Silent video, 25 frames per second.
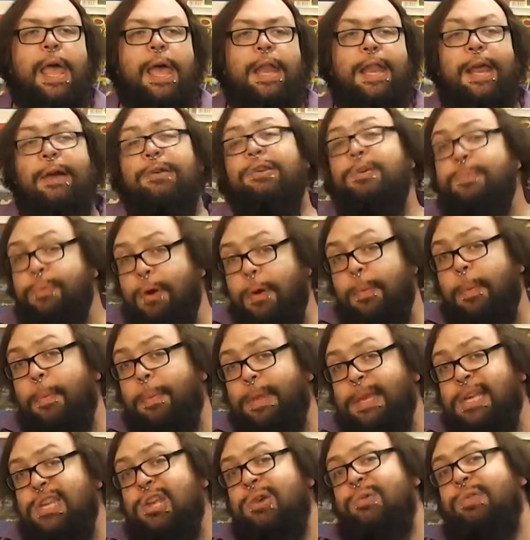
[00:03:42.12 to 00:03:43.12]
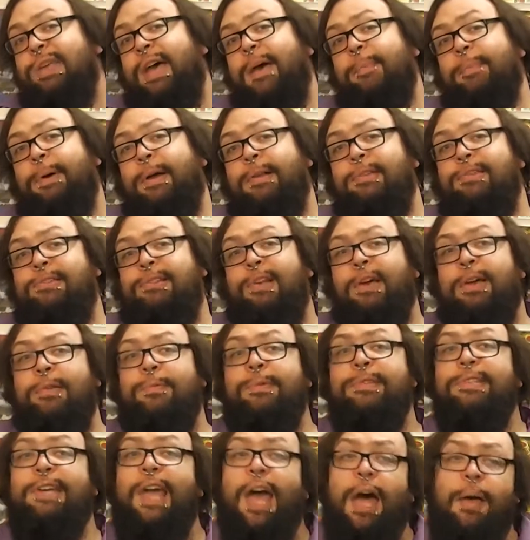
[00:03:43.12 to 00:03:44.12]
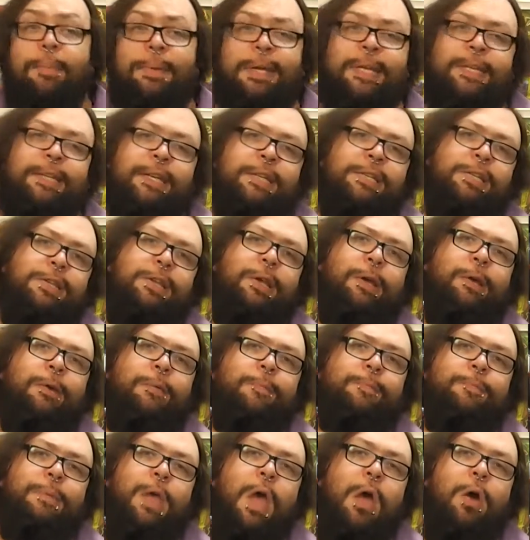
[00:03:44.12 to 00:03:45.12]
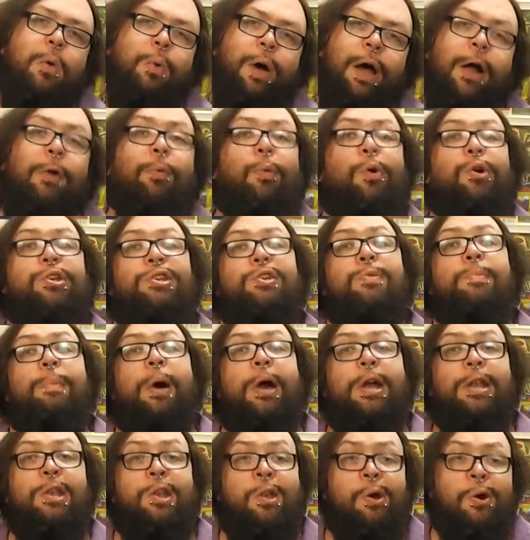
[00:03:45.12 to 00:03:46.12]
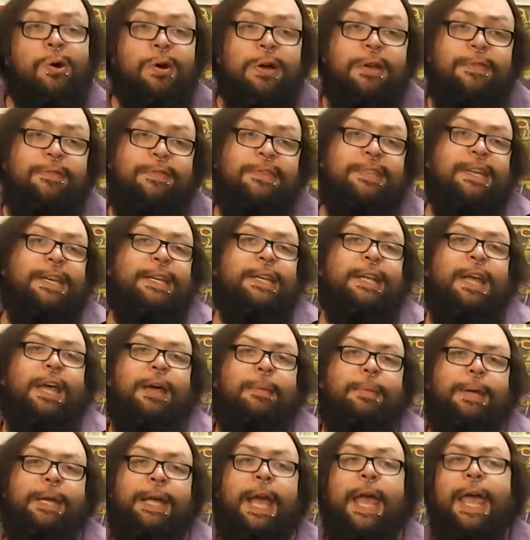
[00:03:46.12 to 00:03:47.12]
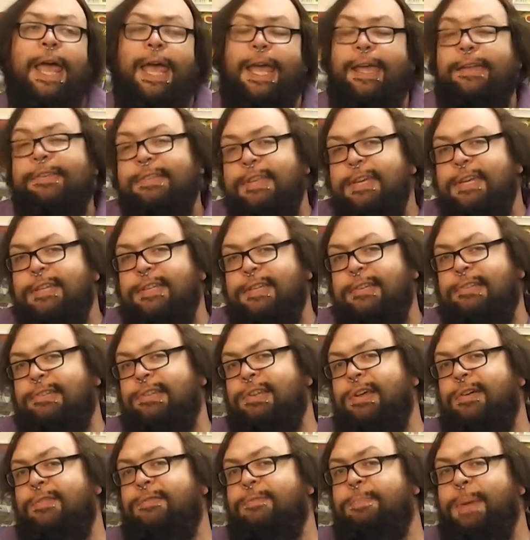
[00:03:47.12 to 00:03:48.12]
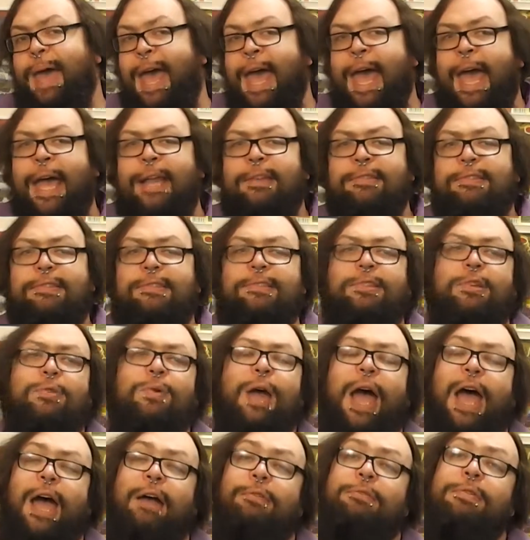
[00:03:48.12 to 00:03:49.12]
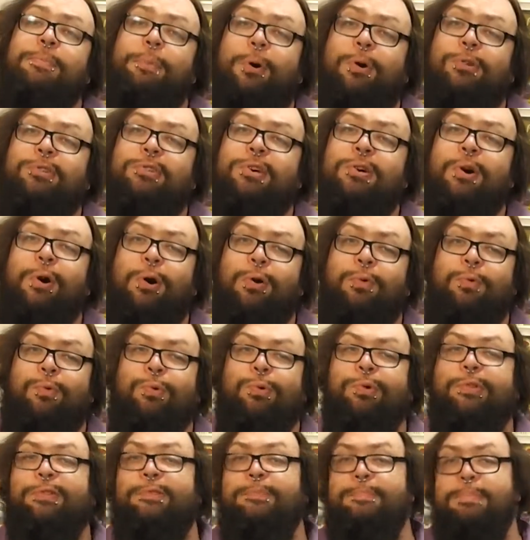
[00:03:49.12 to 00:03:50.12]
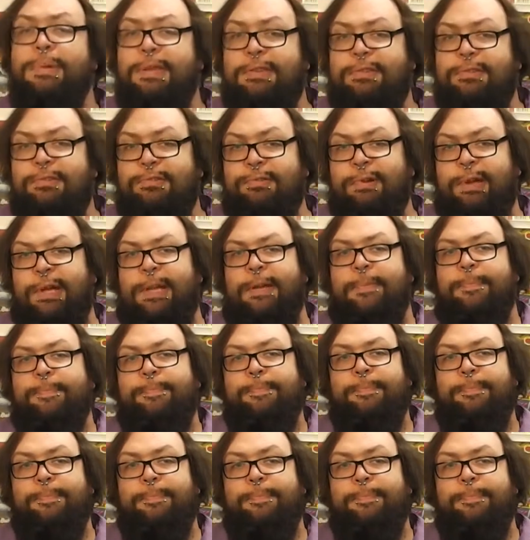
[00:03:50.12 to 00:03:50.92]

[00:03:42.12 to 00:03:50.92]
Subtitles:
Now, you probably knew that punchline was coming, didn't you? Well, what you might not have seen coming is the addition of pets to Harry Potter Hogwarts Mystery.